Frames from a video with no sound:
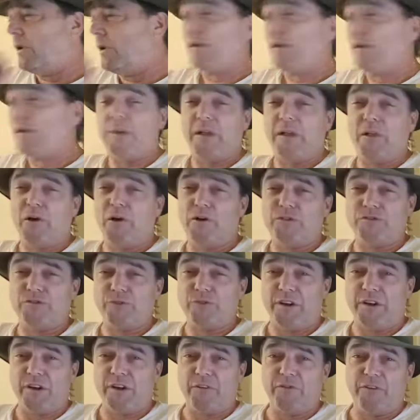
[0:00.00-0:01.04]
My load's
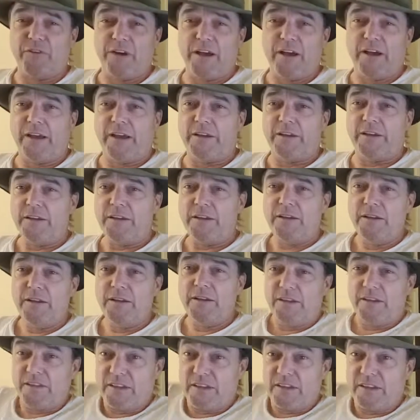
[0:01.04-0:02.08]
running fine.
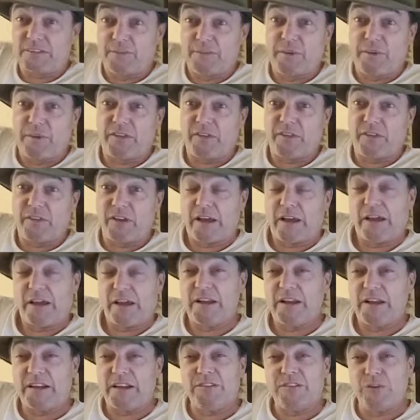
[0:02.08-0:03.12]
That's a big thing. I got
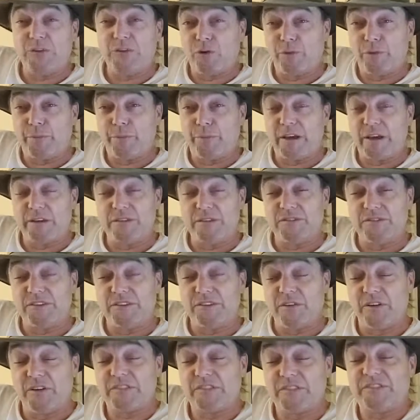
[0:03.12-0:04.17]
8 solar panels in
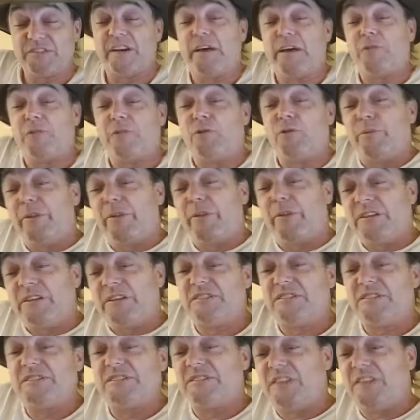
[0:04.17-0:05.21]
there because I got to replace
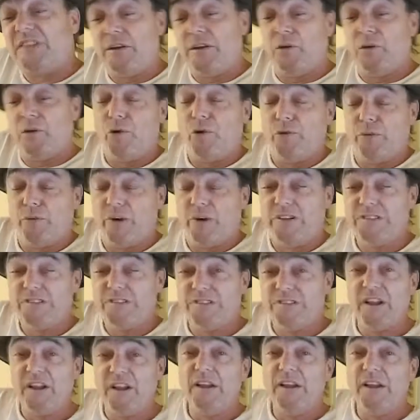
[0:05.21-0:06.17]
16 old ones.